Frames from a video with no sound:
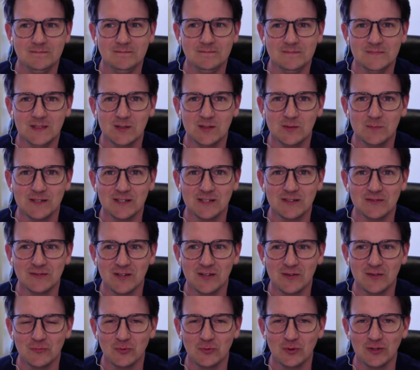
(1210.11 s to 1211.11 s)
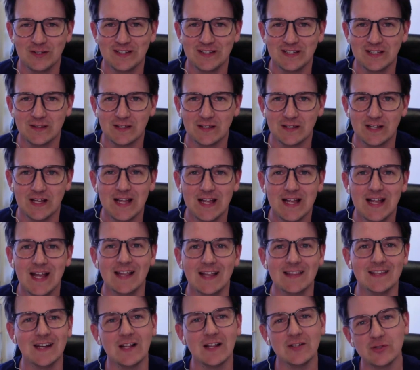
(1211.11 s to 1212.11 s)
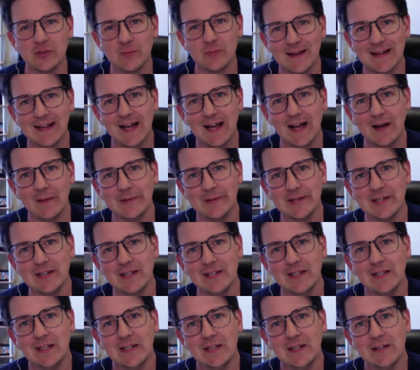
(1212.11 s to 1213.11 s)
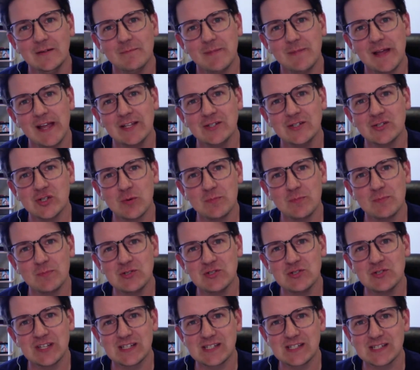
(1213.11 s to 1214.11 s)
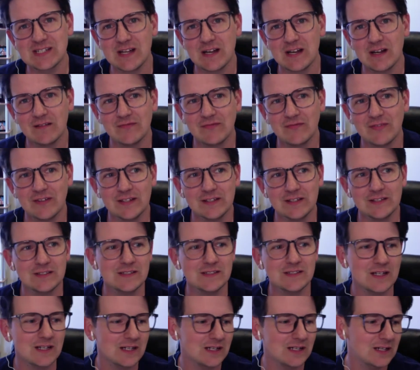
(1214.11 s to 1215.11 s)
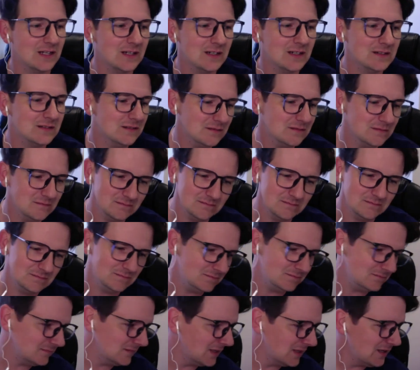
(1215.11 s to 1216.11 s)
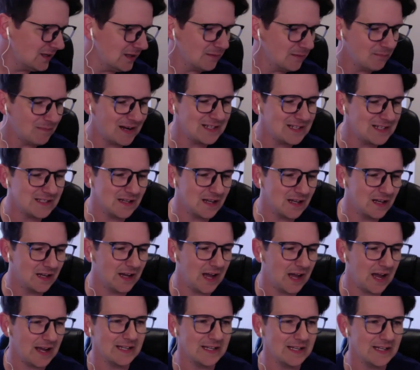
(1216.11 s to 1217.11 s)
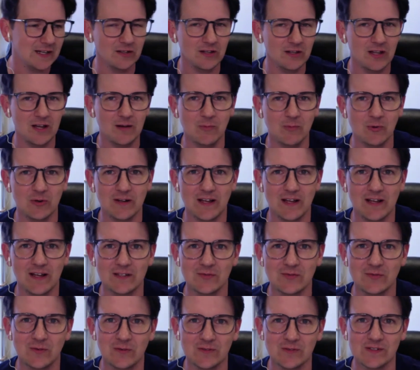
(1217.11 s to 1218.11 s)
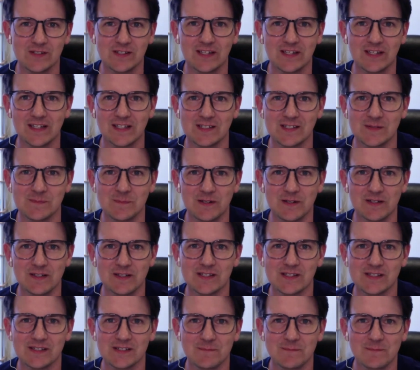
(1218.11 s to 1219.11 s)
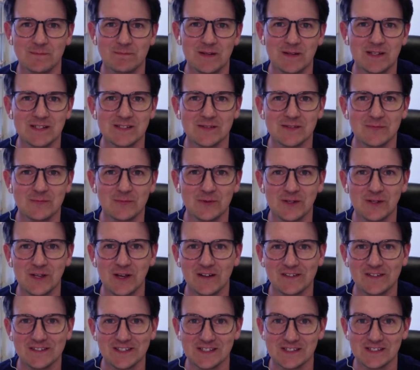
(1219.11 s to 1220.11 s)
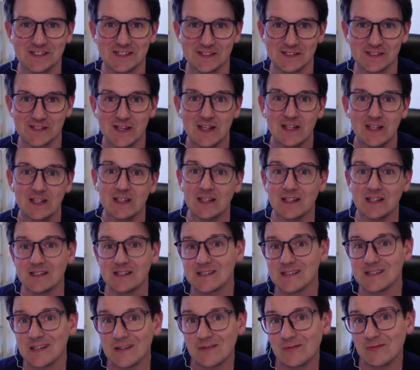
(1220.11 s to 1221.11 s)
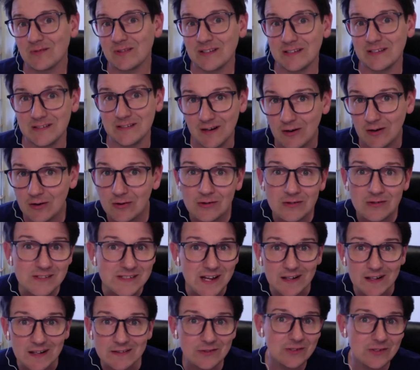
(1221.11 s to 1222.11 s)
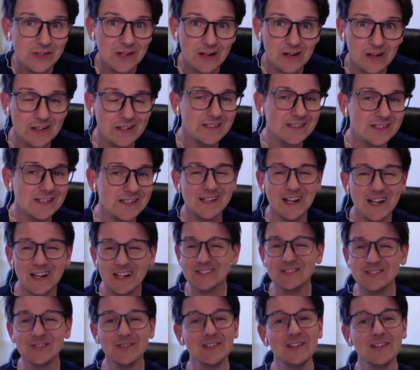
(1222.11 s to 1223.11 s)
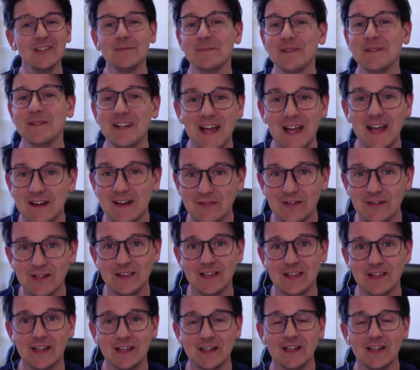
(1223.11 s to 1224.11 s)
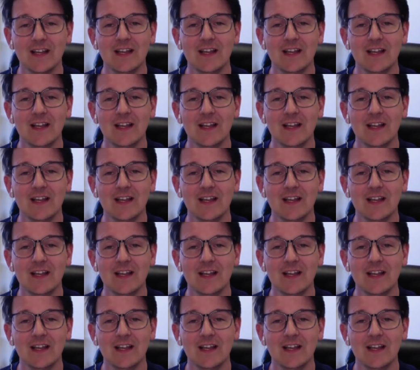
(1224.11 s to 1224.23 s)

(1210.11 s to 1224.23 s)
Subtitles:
It'll be a really neat thing. And then I'll do my comedy, banjo music stuff. And mine's, I gear a lot more kind of towards kids, but it just depends on who the audience is. And since I don't really know exactly who the audience is, I just do a little bit of everything.